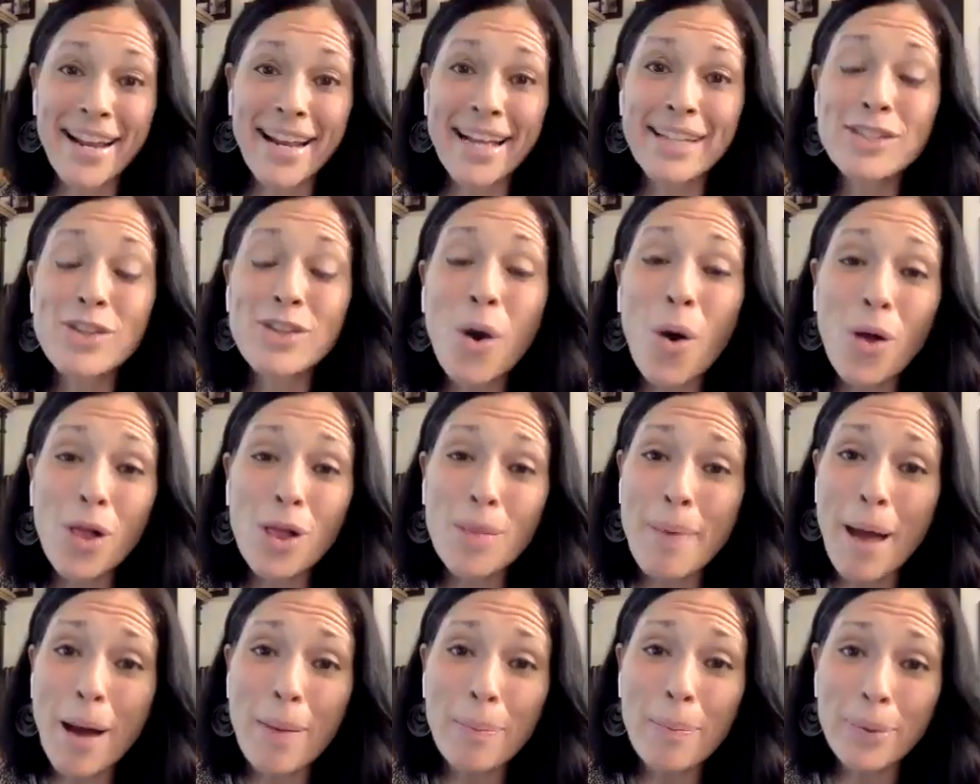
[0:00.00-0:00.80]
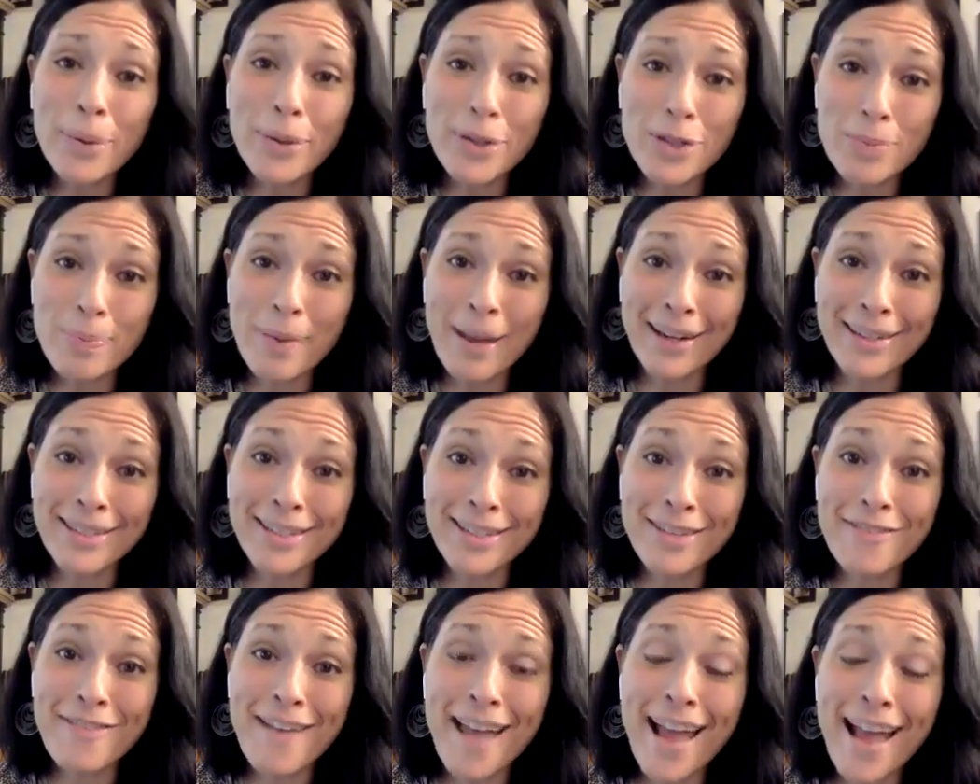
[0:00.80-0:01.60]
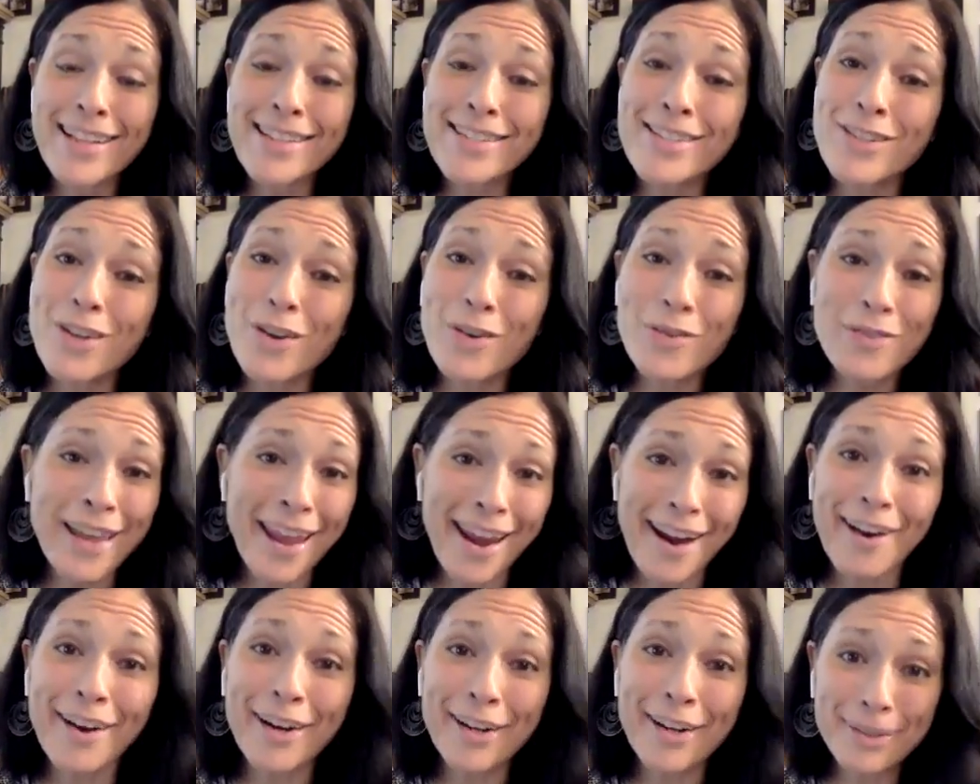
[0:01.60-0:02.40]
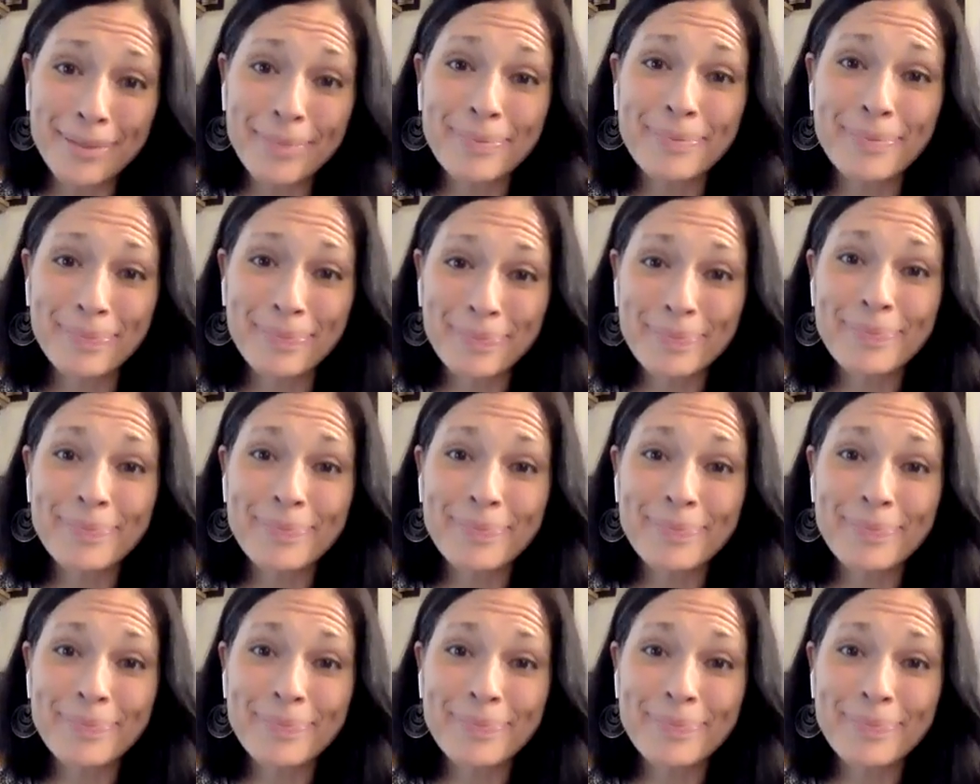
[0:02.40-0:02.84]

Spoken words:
it. It's all about perspective and self-care.